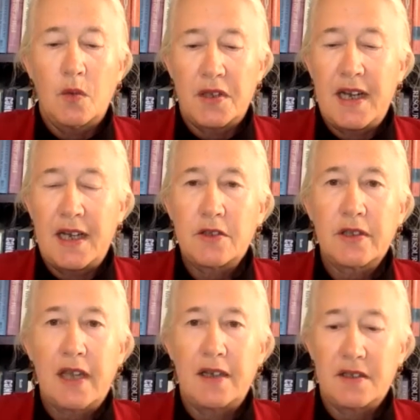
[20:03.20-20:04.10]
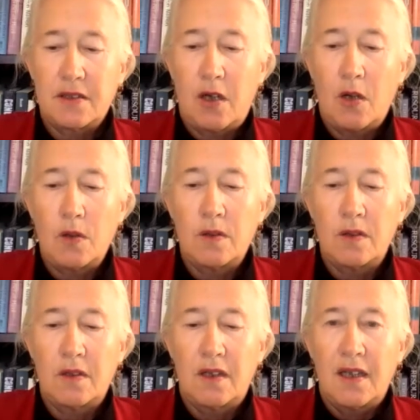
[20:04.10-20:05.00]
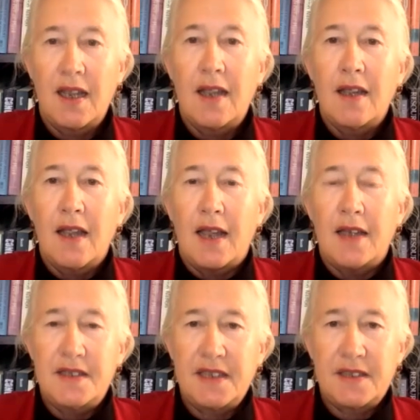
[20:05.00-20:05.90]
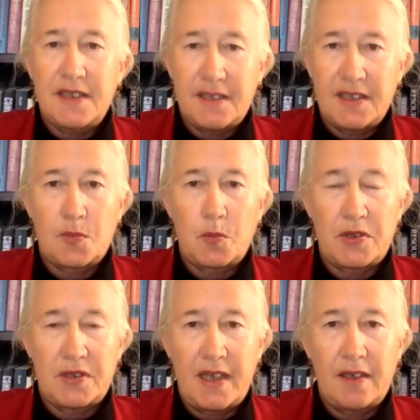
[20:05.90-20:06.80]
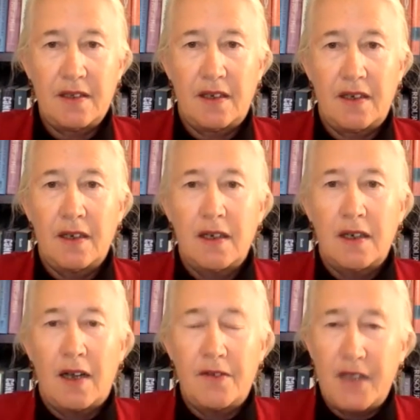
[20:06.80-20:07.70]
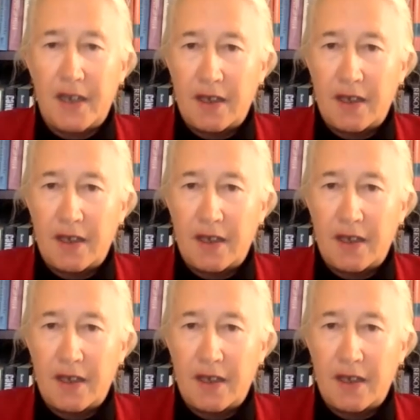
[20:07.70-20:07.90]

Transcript: with natural gas and coal. And sixty-six percent of the